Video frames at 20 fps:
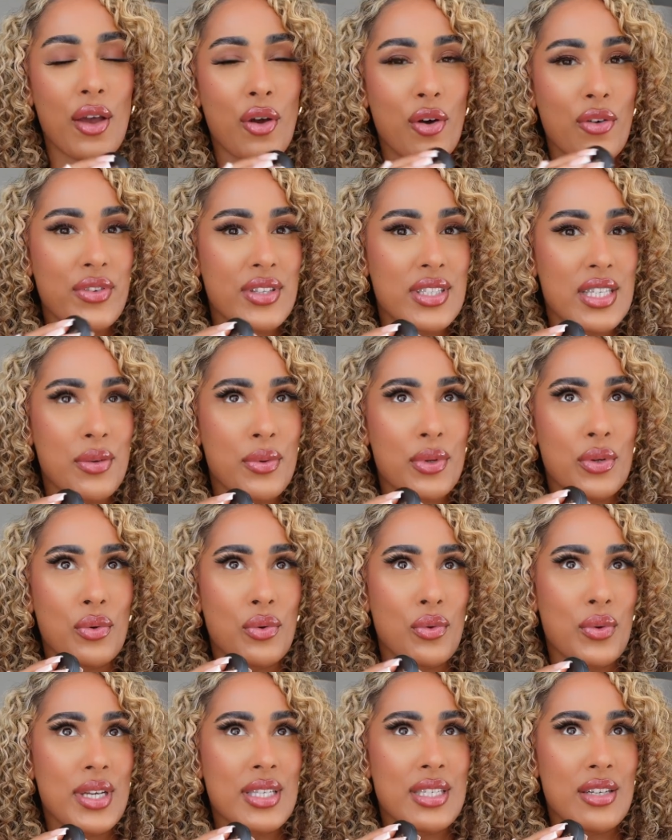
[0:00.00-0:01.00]
I obviously would
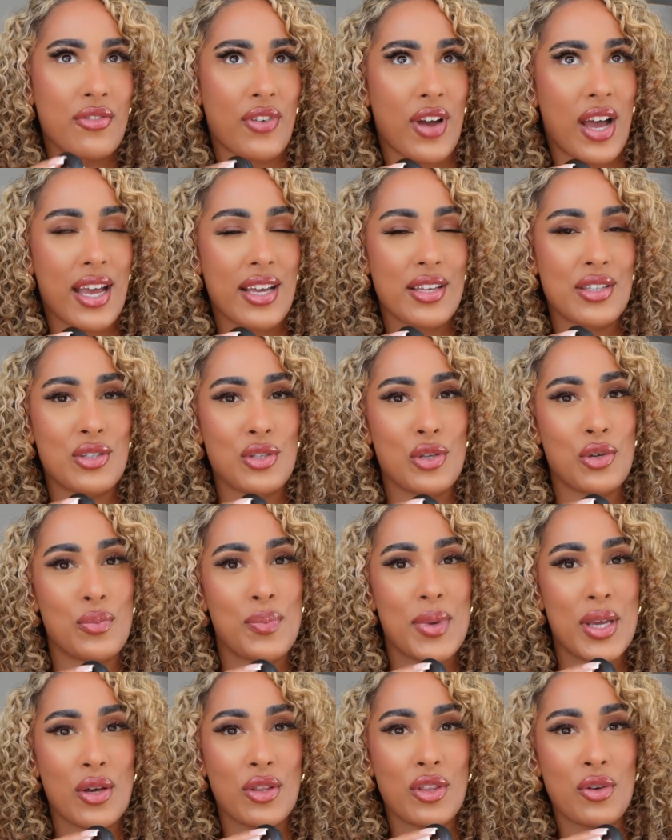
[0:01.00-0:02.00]
always advise to
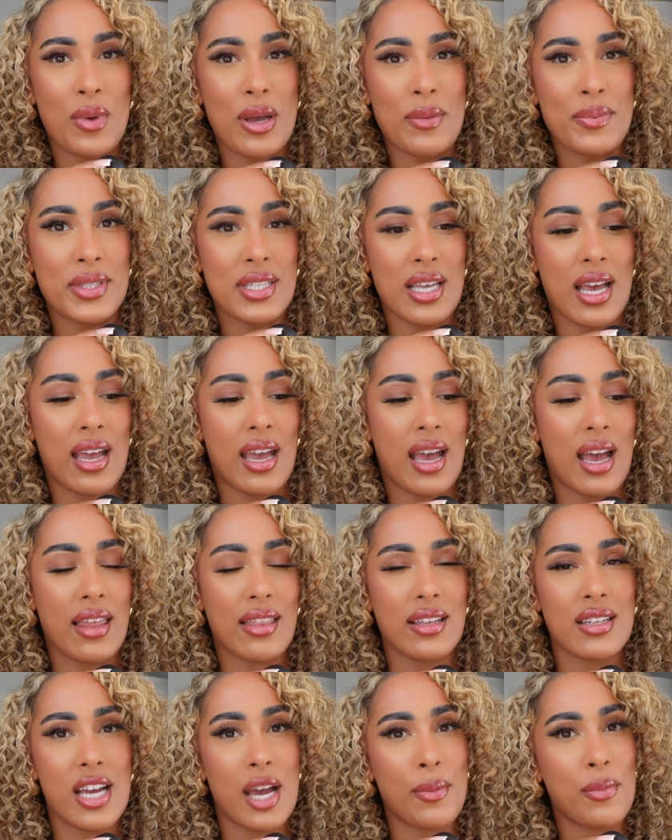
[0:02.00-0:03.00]
be on the website
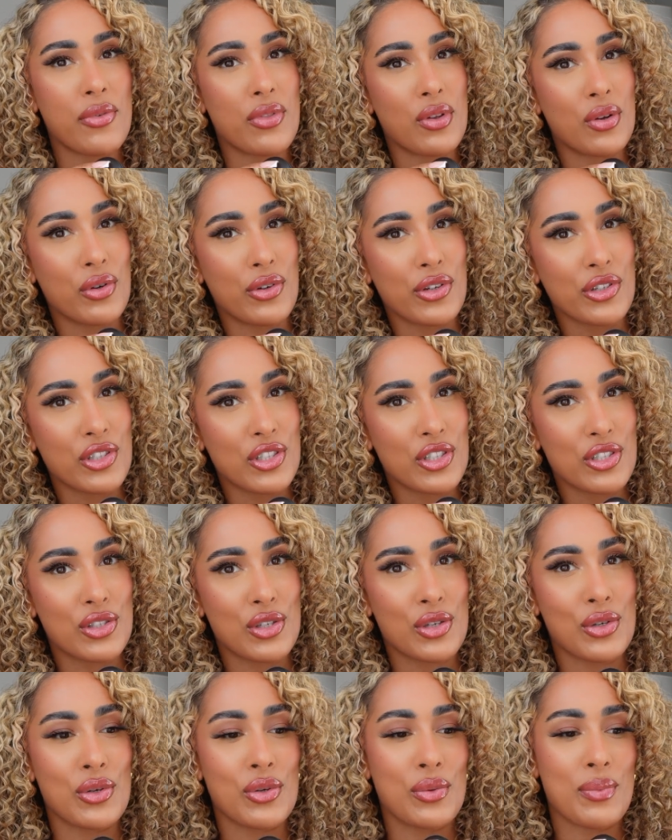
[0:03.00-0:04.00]
at the time of the launch
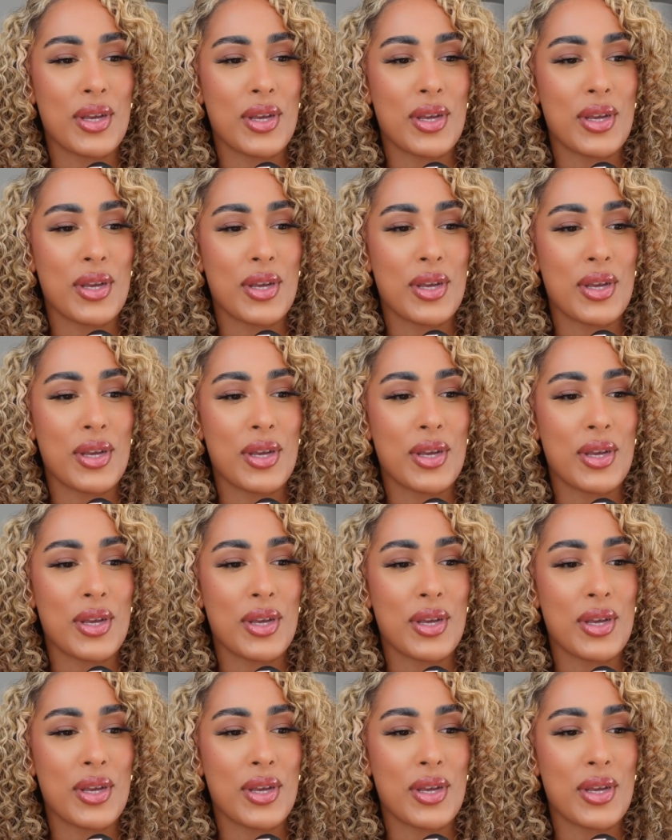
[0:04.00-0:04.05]
to